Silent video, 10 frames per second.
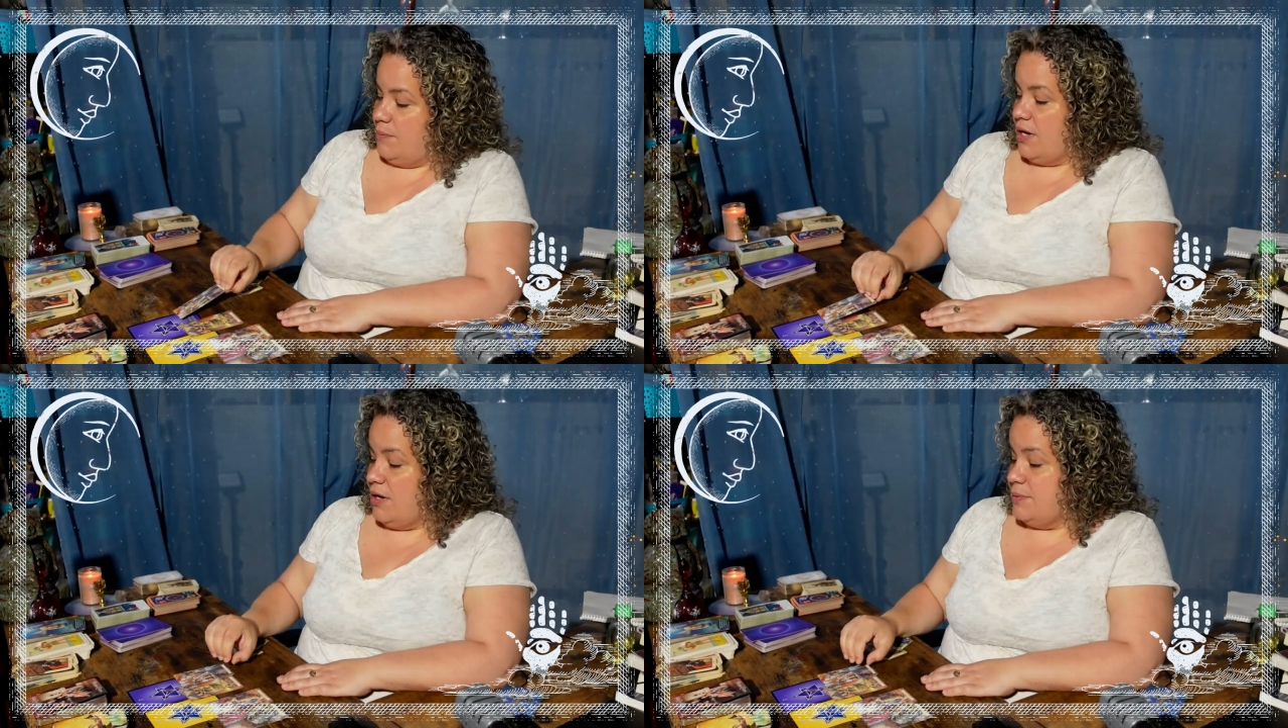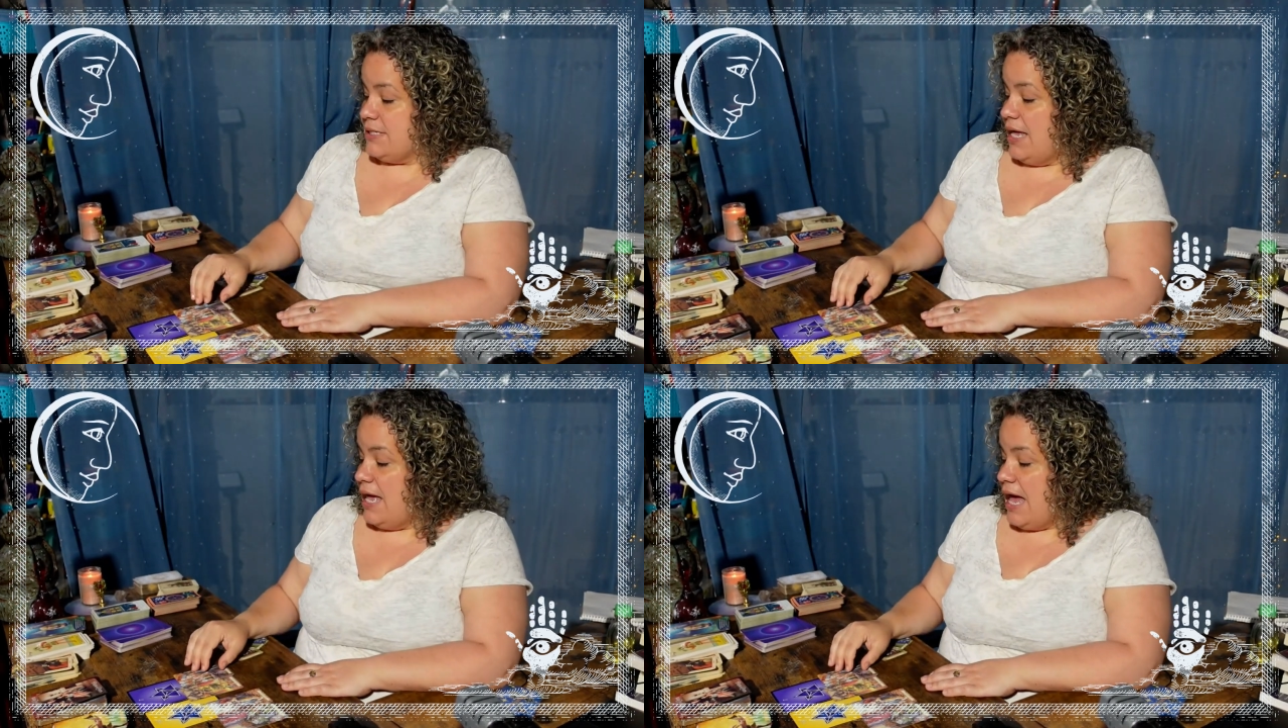Cups.
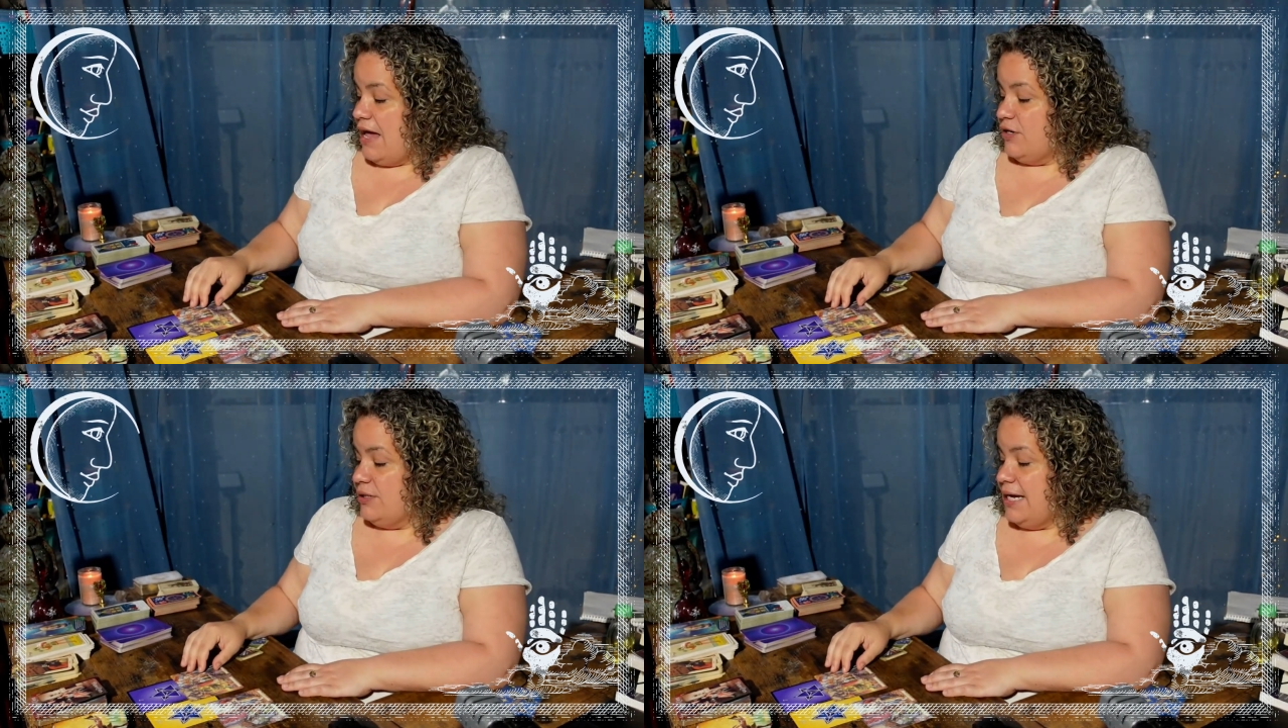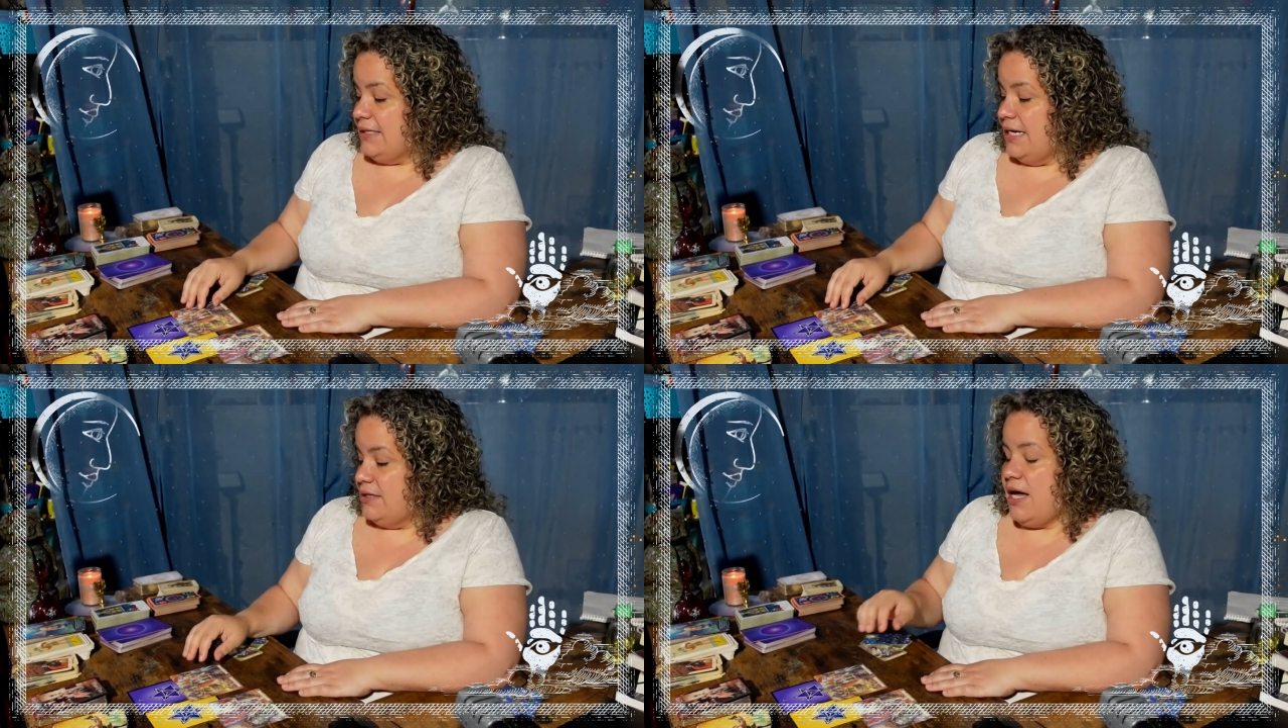I feel like
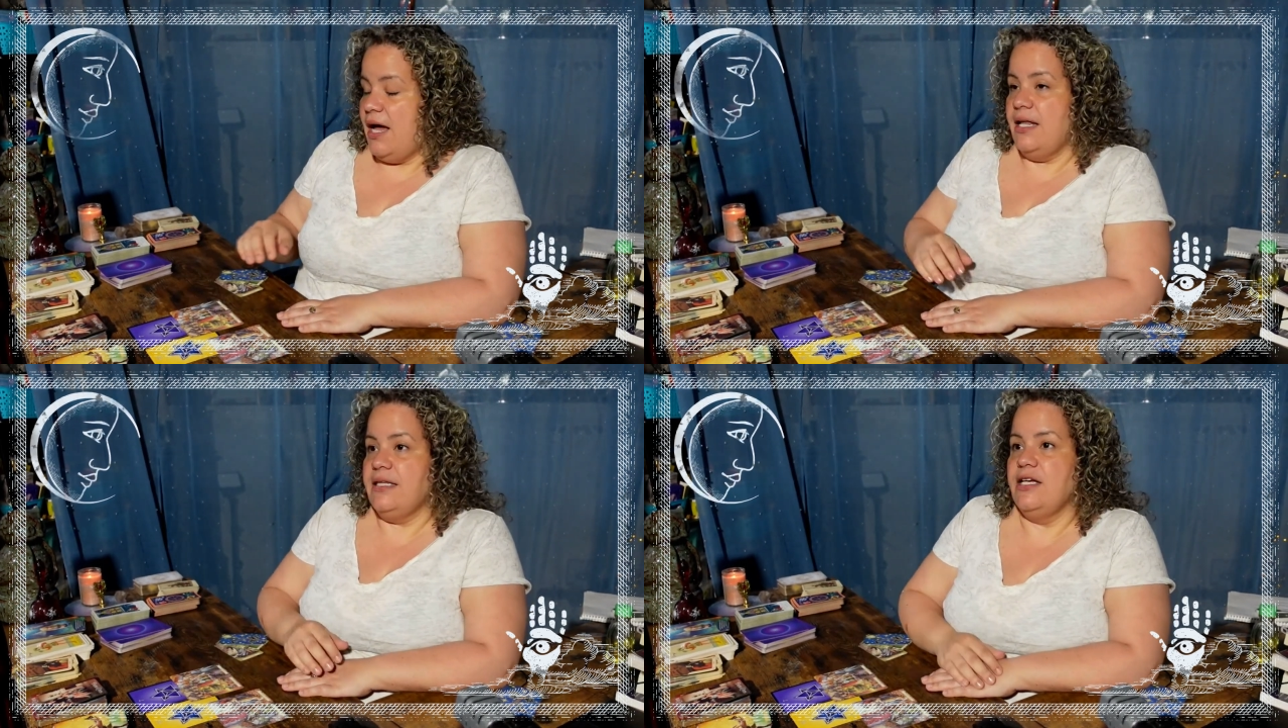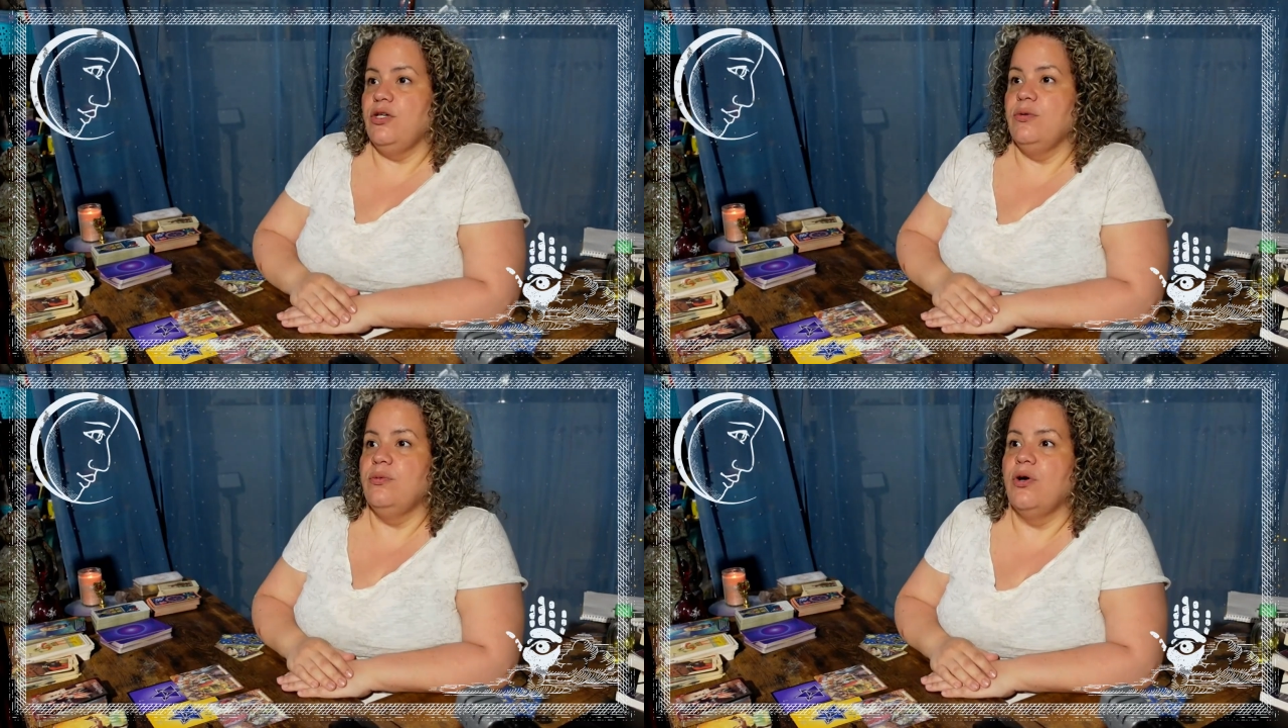they thought that
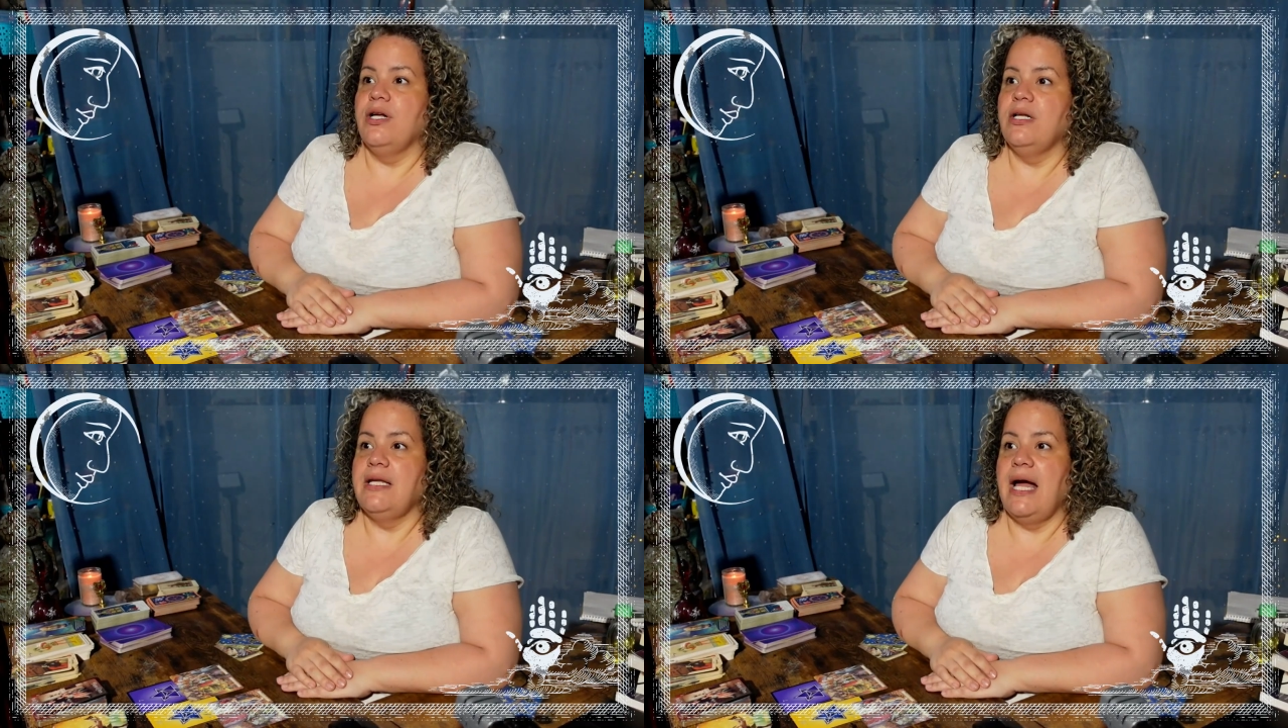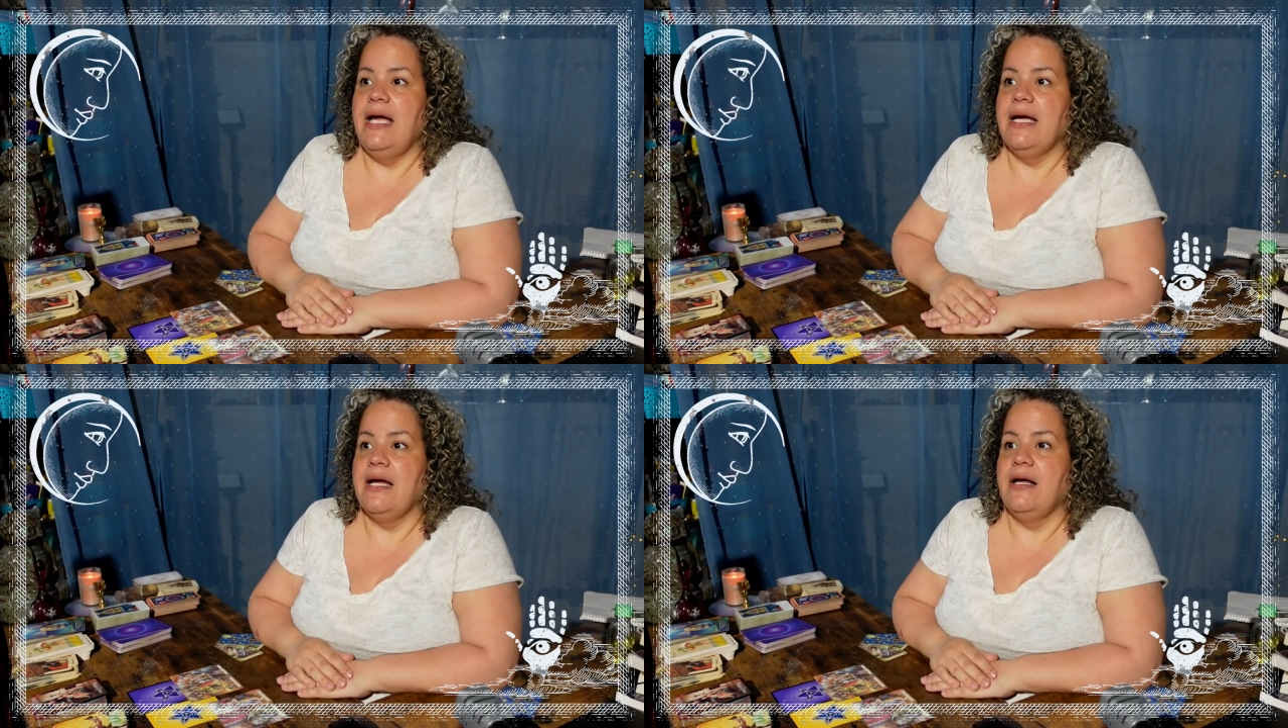you were
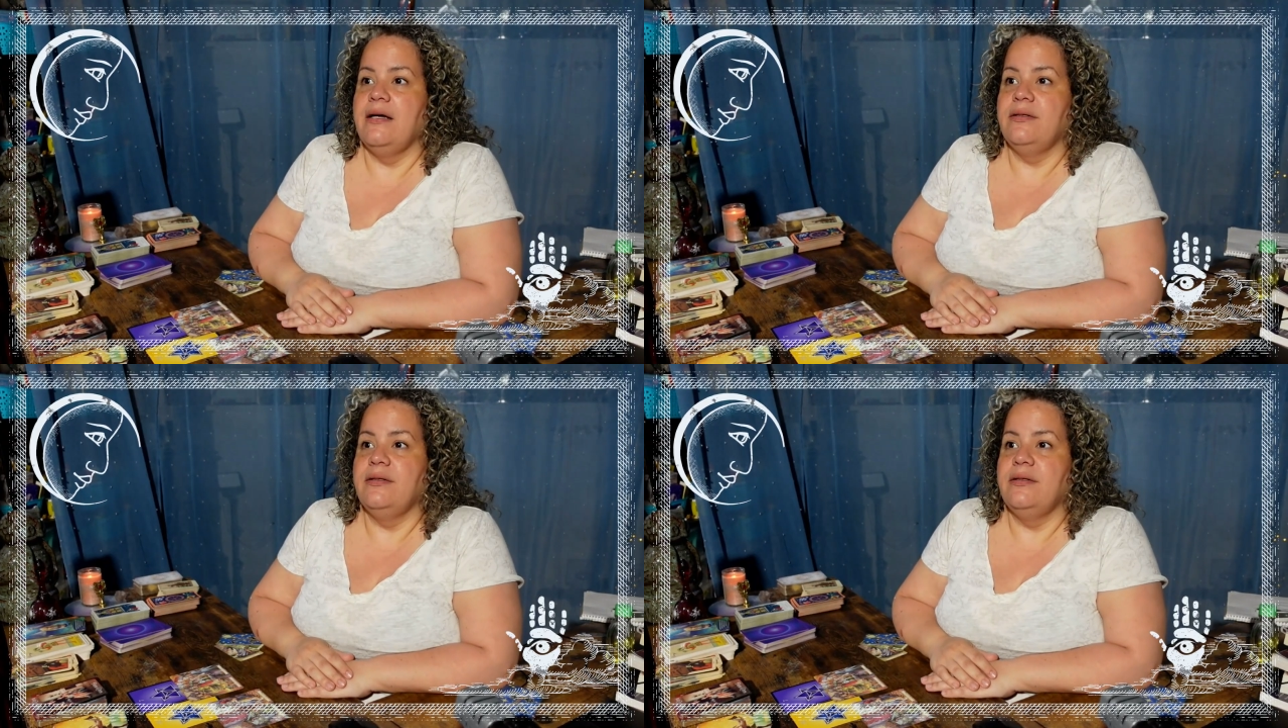like